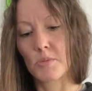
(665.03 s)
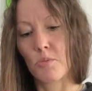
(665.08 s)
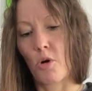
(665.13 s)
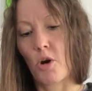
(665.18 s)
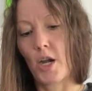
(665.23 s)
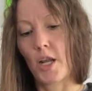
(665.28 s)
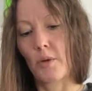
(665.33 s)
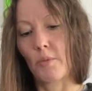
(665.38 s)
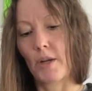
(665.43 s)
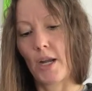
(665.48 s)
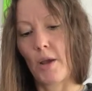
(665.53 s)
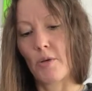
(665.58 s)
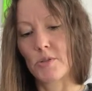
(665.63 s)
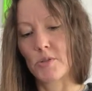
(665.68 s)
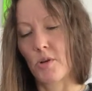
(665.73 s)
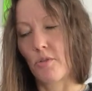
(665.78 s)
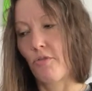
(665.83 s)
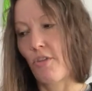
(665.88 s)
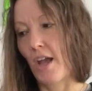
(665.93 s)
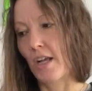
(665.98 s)
morning when I was
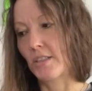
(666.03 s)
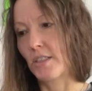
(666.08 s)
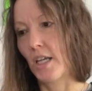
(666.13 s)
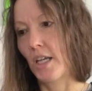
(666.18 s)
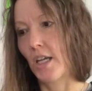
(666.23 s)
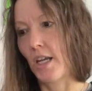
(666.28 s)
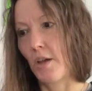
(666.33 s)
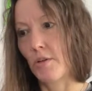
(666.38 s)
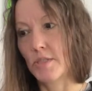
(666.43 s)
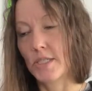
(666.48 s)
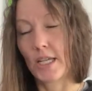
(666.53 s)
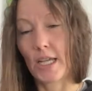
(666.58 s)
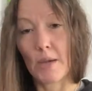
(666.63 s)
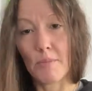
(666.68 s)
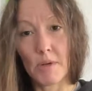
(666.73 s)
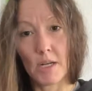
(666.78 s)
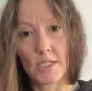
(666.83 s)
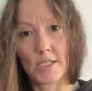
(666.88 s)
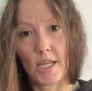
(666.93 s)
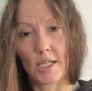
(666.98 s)
reflecting, and I was like, I'm
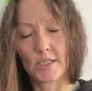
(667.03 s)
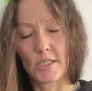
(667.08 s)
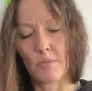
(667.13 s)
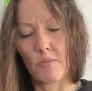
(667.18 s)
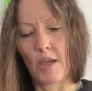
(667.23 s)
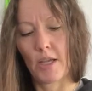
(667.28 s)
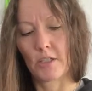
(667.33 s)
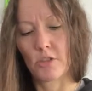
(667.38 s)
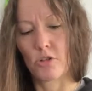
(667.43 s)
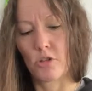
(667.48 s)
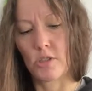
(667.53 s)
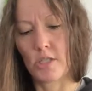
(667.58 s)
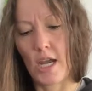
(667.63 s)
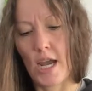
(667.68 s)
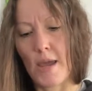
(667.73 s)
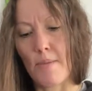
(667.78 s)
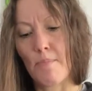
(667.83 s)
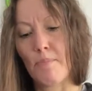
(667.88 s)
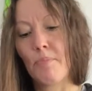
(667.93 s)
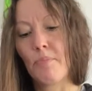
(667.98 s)
going to take some extra
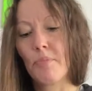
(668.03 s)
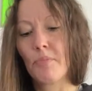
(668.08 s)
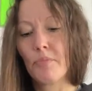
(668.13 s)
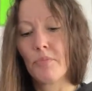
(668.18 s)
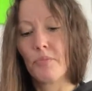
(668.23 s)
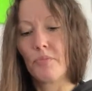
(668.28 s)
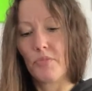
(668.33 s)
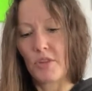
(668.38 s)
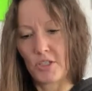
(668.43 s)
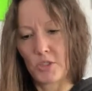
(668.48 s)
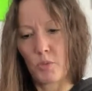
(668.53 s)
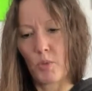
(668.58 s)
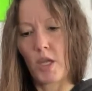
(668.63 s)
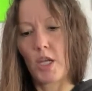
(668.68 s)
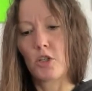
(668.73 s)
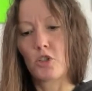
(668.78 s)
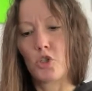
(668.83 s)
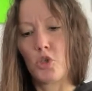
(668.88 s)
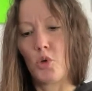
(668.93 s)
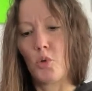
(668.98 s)
time this
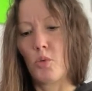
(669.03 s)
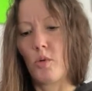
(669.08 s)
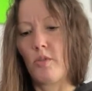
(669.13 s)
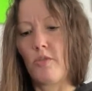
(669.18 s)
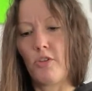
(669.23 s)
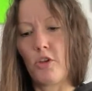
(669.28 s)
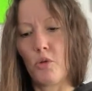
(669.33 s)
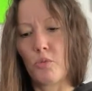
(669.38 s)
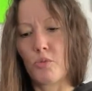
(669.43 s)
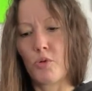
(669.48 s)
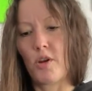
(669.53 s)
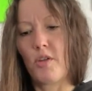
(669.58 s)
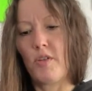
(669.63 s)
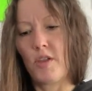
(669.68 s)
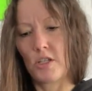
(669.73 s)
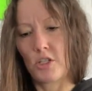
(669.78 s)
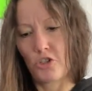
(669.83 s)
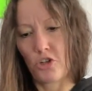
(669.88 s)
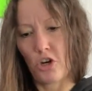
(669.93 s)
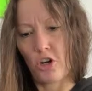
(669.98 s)
week to review
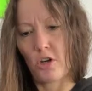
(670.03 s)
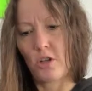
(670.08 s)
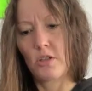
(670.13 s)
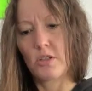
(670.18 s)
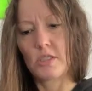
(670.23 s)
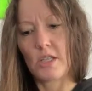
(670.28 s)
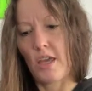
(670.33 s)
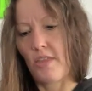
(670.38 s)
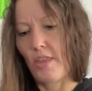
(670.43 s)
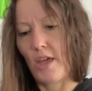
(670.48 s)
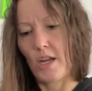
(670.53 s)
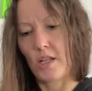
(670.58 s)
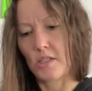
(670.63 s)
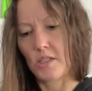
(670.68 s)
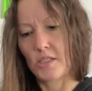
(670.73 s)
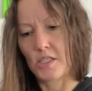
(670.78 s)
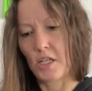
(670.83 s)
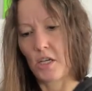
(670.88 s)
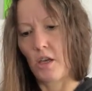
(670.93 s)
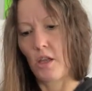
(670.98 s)
previous journals, and that is
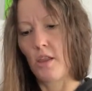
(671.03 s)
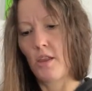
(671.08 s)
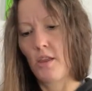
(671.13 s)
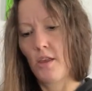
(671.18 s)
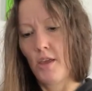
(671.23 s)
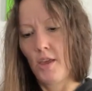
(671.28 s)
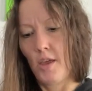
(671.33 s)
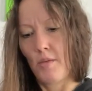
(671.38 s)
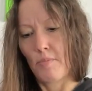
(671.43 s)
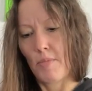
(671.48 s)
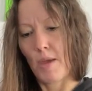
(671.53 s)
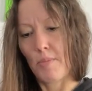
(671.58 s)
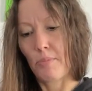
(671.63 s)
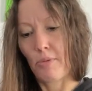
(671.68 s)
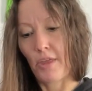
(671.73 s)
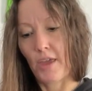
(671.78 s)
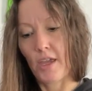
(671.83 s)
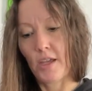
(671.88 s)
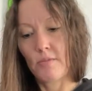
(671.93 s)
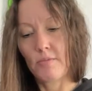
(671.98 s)
still my
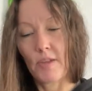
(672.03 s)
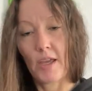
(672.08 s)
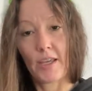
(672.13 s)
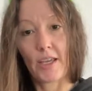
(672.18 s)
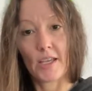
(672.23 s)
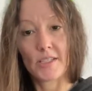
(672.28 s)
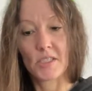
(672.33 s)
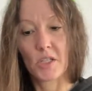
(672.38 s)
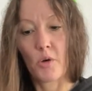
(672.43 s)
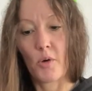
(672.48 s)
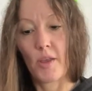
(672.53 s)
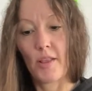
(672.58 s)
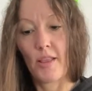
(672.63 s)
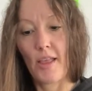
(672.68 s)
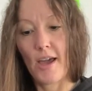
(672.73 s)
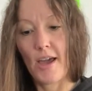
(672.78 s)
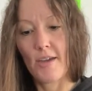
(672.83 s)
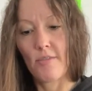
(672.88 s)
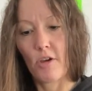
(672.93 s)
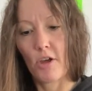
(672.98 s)
plan. I guess going
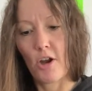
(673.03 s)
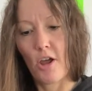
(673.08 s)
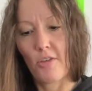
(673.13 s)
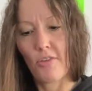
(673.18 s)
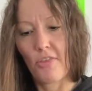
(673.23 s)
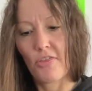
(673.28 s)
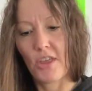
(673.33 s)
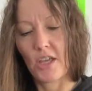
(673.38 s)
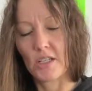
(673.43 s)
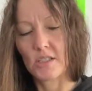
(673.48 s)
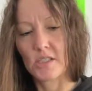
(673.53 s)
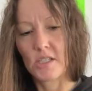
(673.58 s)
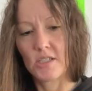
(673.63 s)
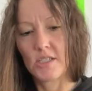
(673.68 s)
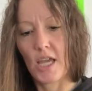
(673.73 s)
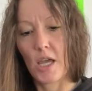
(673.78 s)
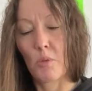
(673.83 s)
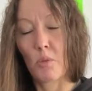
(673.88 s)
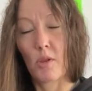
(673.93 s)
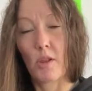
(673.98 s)
live on all the things
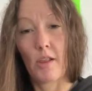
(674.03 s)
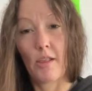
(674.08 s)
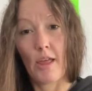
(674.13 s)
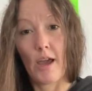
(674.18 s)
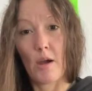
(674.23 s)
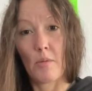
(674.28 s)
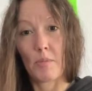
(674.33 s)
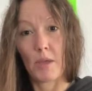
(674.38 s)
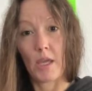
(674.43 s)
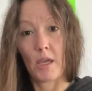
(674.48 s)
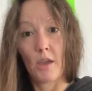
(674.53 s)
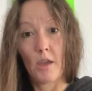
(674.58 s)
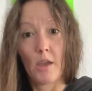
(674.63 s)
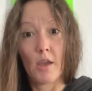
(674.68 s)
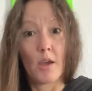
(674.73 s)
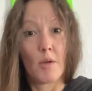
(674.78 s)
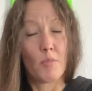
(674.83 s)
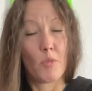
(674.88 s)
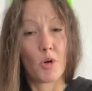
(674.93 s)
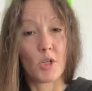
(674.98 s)
today will allow me
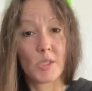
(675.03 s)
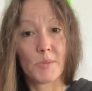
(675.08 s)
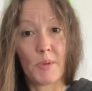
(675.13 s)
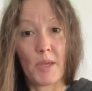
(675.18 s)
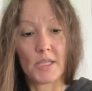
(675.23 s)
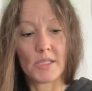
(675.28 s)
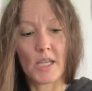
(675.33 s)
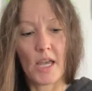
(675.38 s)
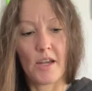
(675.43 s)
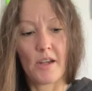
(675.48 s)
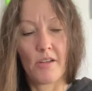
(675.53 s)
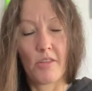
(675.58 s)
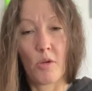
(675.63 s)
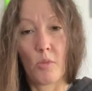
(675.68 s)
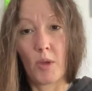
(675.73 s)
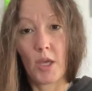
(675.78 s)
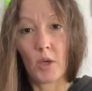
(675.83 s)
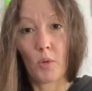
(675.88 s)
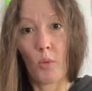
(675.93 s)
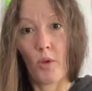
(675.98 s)
more space end of the
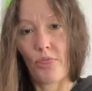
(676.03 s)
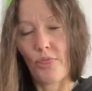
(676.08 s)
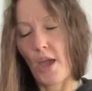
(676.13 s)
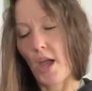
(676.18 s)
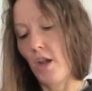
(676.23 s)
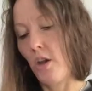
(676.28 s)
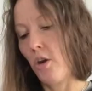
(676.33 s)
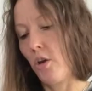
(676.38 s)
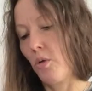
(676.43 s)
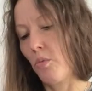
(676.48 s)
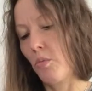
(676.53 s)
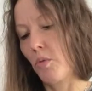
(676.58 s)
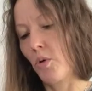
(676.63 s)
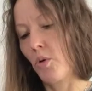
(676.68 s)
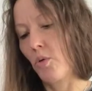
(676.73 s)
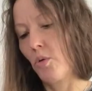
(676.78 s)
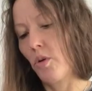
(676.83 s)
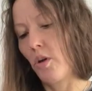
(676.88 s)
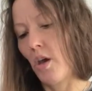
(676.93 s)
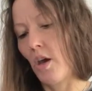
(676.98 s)
week with that new
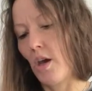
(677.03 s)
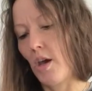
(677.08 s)
moon.